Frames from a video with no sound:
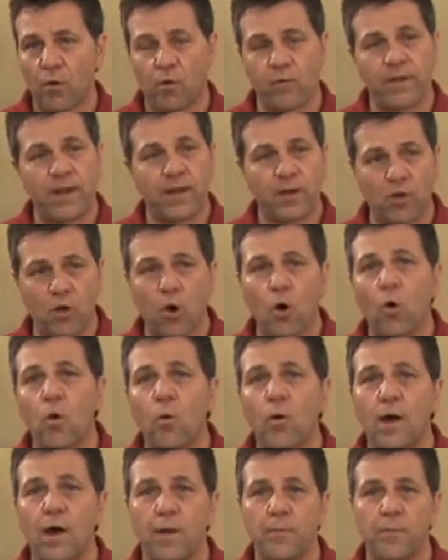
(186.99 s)
or that
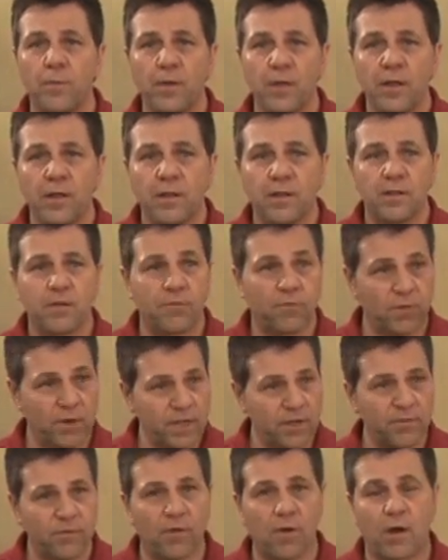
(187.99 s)
co-op, the
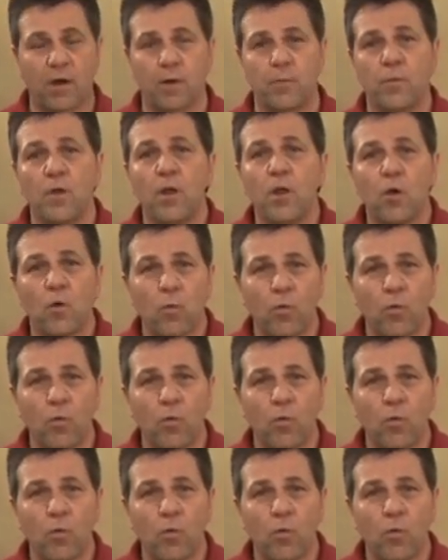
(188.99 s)
fleet farm,